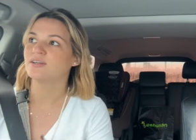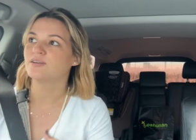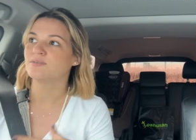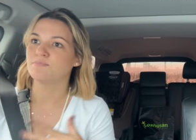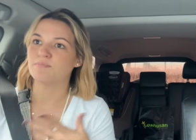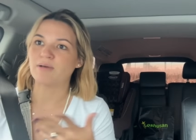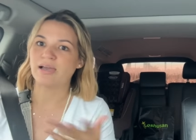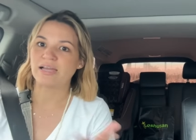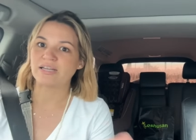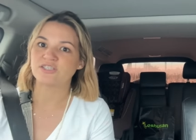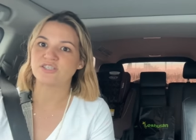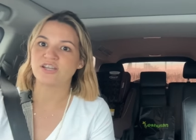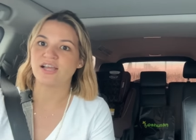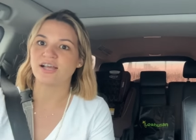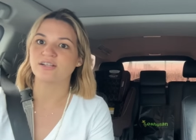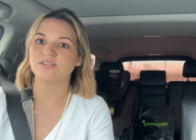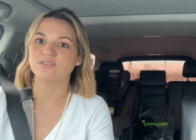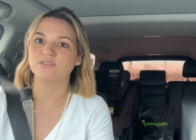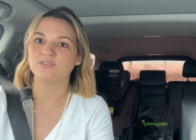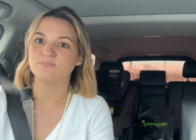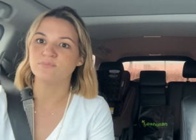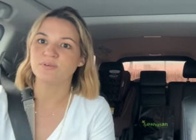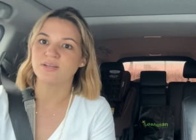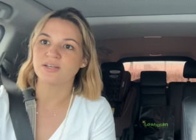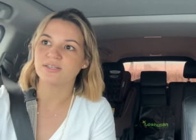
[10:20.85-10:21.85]
my
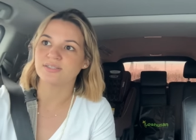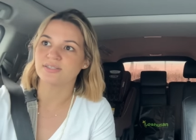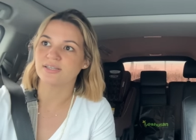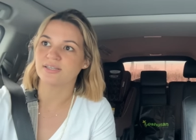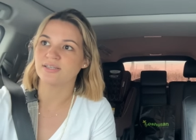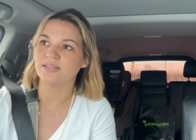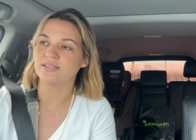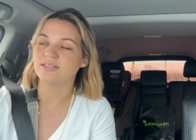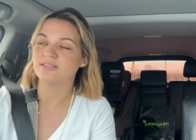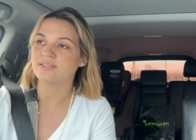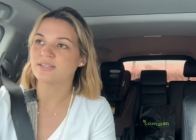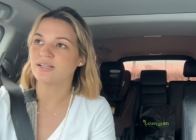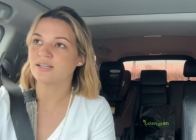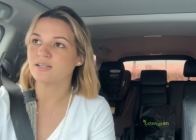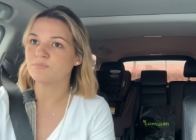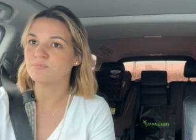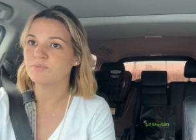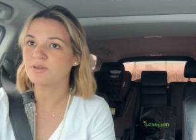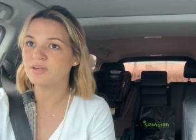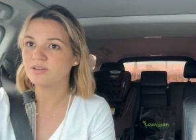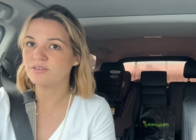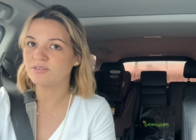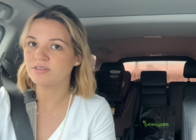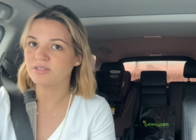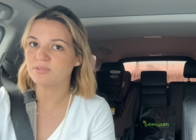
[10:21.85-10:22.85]
childhood because I didn't
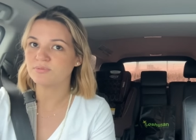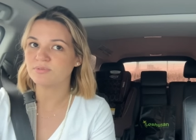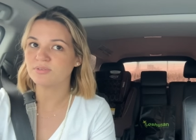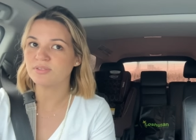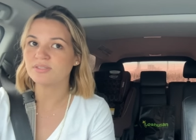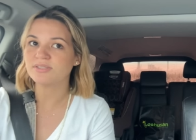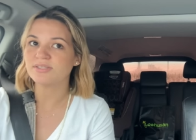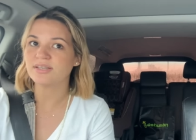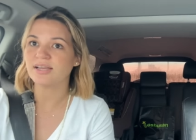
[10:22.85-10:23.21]
celebrate Christmas,